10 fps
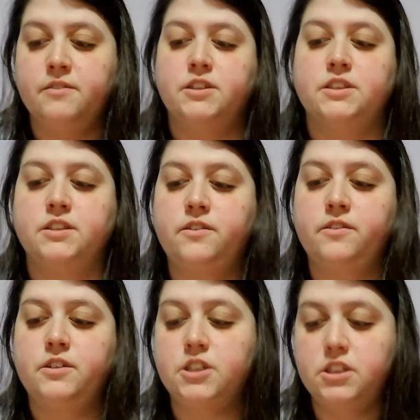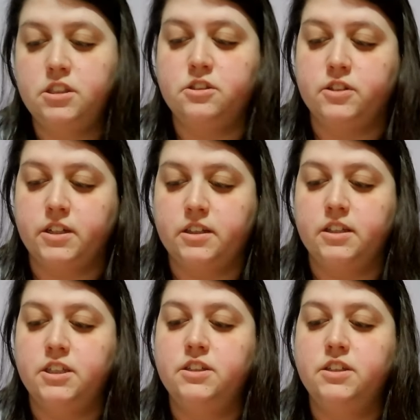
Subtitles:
which is just strictly